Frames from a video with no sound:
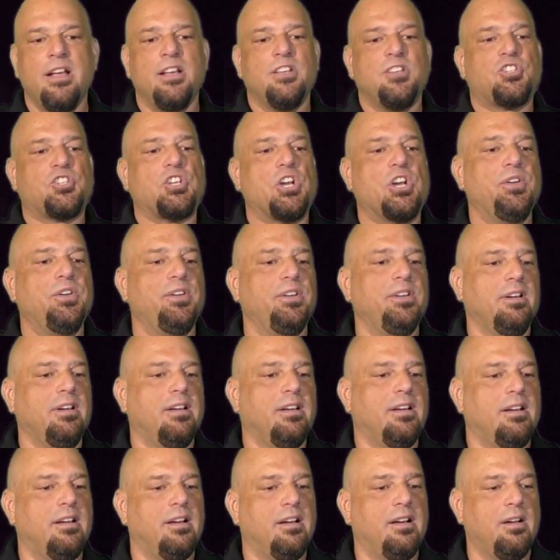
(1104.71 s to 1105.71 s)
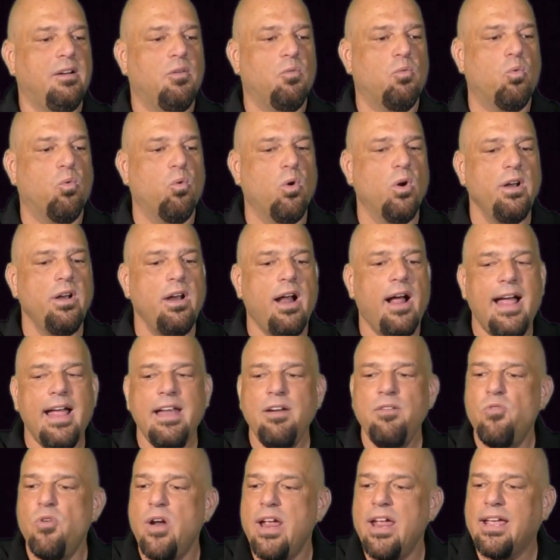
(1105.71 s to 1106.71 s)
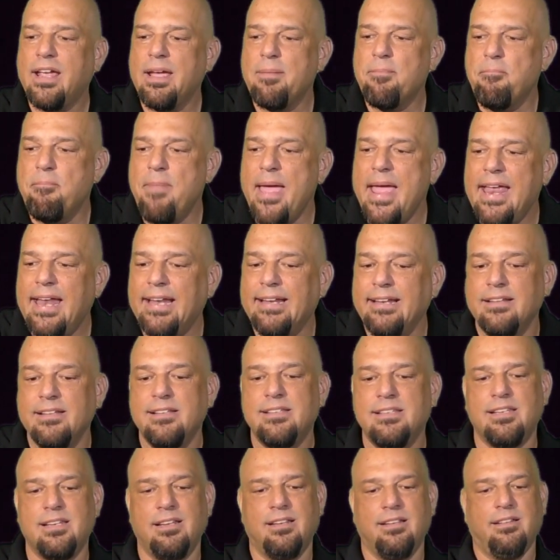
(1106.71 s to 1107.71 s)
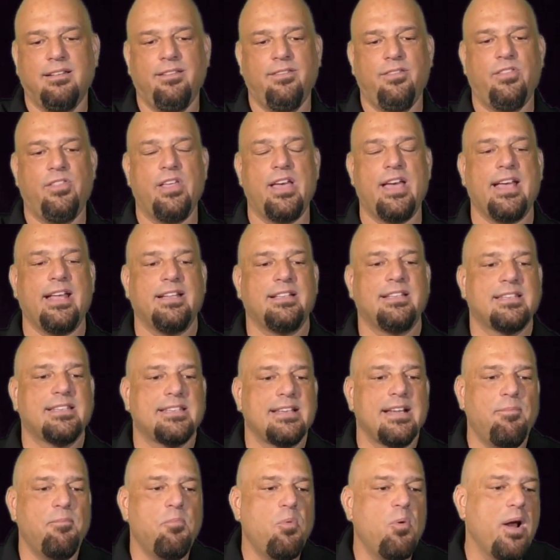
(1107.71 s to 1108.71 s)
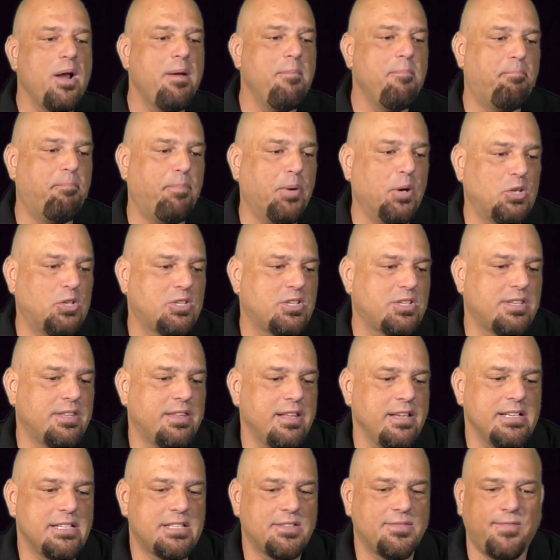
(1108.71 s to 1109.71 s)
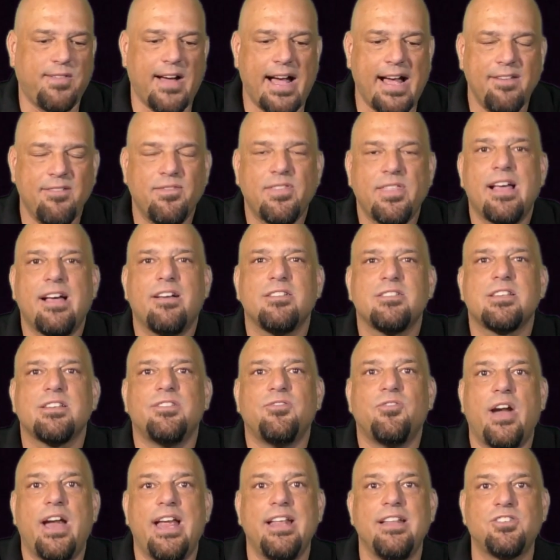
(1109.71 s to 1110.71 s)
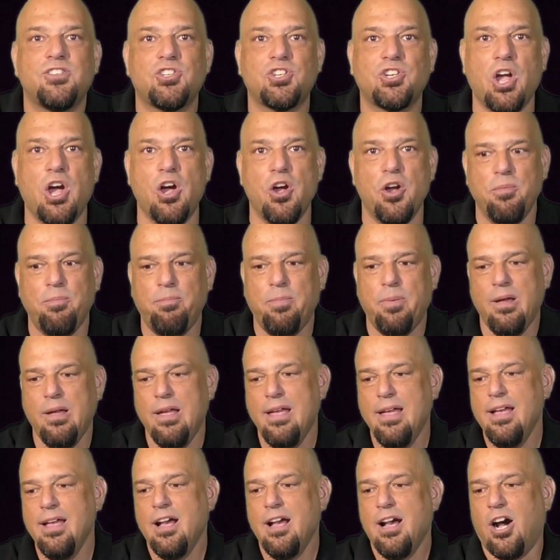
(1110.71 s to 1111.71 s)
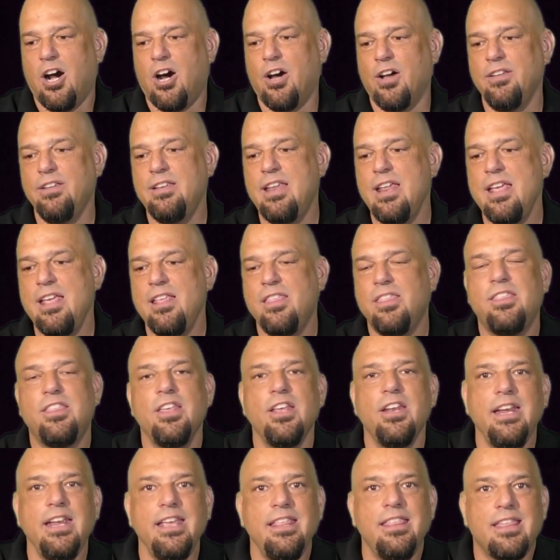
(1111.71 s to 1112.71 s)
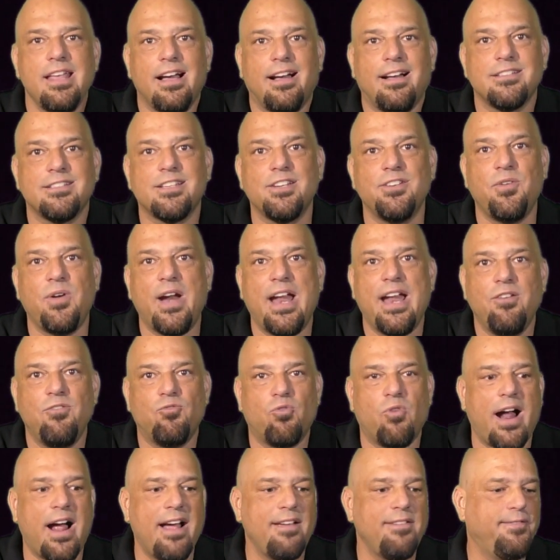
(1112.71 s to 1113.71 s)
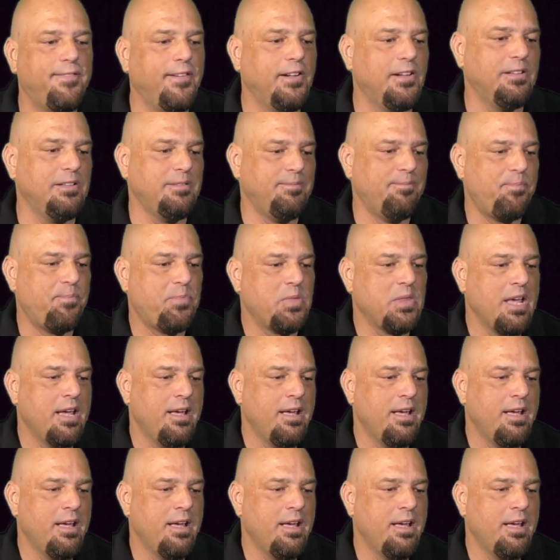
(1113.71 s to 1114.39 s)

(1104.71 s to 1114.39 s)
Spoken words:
So would I recommend that someone puts this 5,000 Rand scope on their 30,000 Rand rifle?